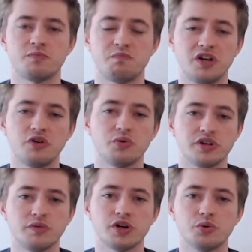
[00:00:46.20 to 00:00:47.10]
in an
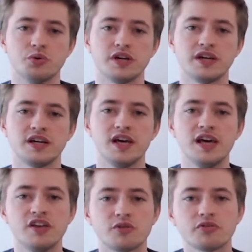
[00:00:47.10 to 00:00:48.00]
audio recording,
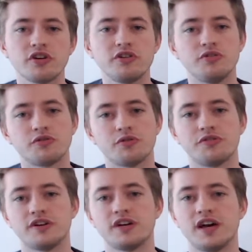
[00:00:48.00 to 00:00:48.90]
it's also useful
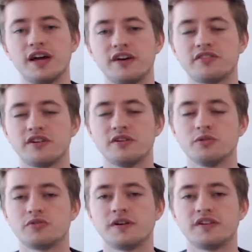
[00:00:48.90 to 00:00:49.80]
for ASR,
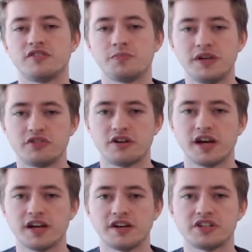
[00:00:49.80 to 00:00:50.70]
automatic speech
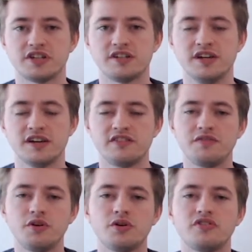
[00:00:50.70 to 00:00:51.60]
recognition, because if
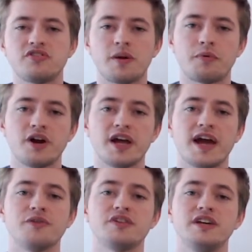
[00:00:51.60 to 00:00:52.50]
you can separate
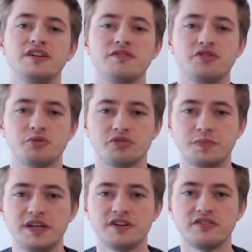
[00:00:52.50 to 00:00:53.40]
out the individual
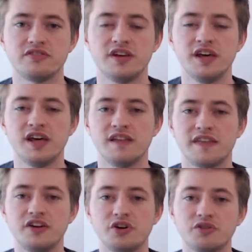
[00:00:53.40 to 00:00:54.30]
speakers,
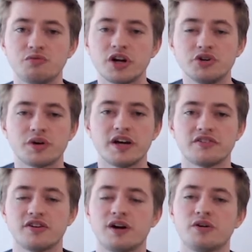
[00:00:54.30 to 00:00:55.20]
then you can run your
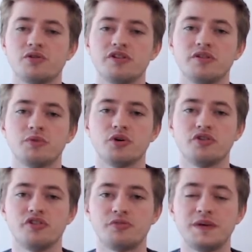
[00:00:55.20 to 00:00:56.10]
ASR algorithm on
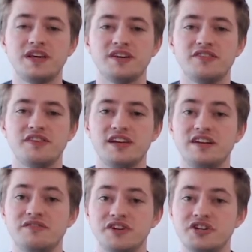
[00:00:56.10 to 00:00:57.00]
the speakers
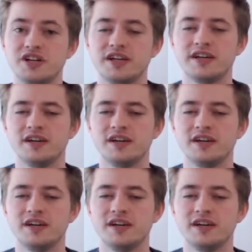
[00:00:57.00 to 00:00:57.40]
individually,